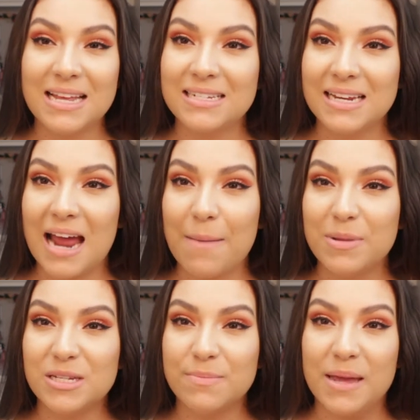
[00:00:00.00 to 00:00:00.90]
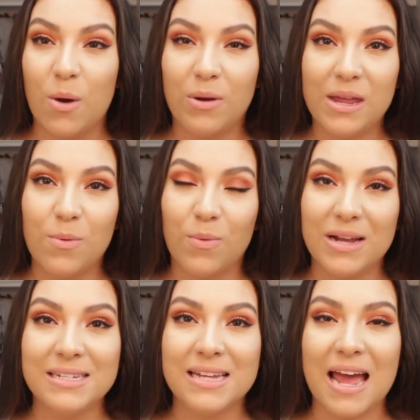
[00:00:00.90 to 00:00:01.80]
It did happen to me only
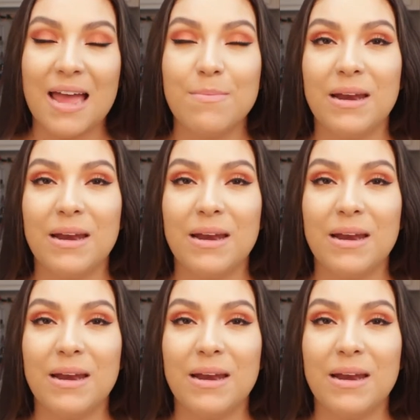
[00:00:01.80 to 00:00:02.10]
one time,